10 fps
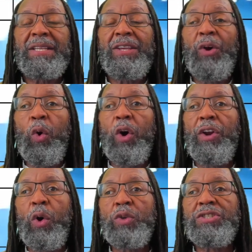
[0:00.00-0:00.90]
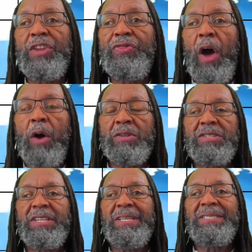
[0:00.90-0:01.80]
Yahuwah knows the thoughts,
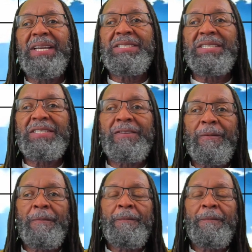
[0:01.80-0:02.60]
the intentions.